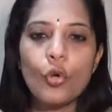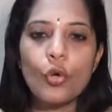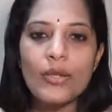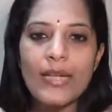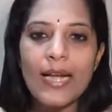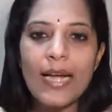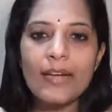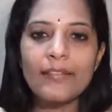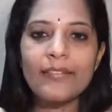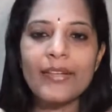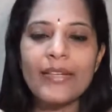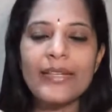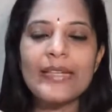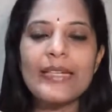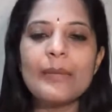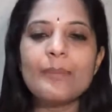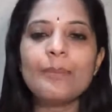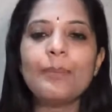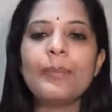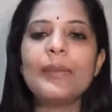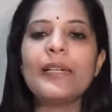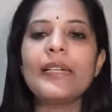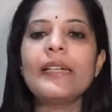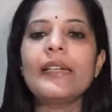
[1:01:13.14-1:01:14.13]
you don't have any
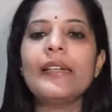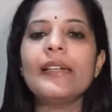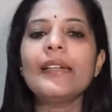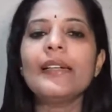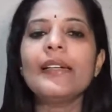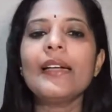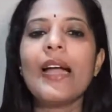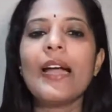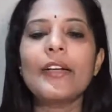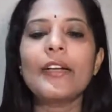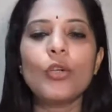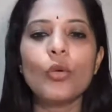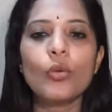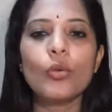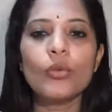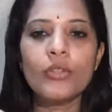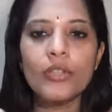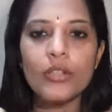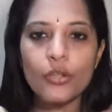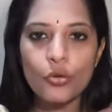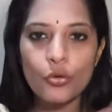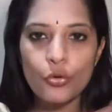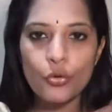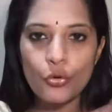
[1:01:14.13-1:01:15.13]
bleeding, I don't
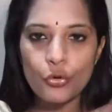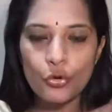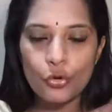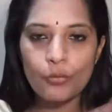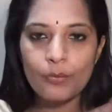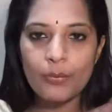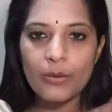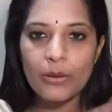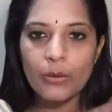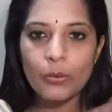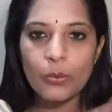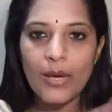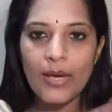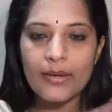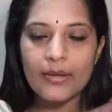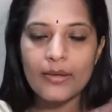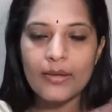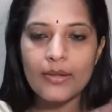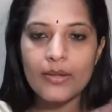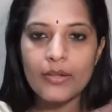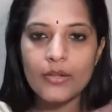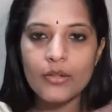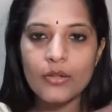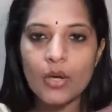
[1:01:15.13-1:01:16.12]
think you should be
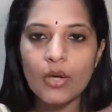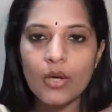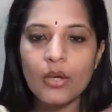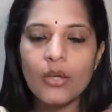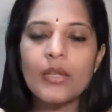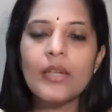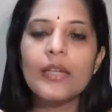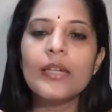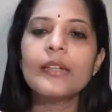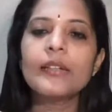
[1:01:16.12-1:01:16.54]
worried at all.